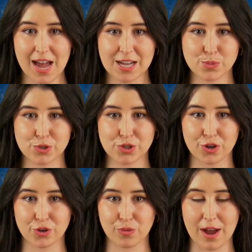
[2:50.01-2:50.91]
has
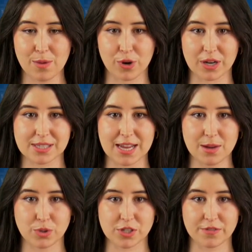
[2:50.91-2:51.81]
returned grab rock
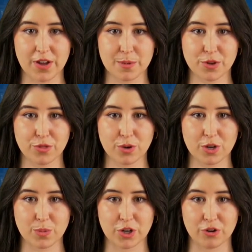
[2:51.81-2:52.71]
samples of up to
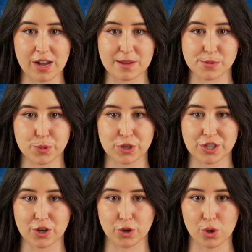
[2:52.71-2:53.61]
31 grams per
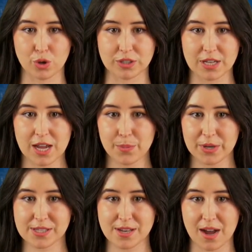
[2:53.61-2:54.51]
ton gold,
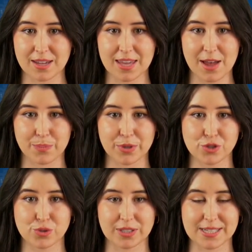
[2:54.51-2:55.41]
but has not yet
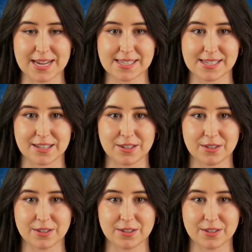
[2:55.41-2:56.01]
been drill tested.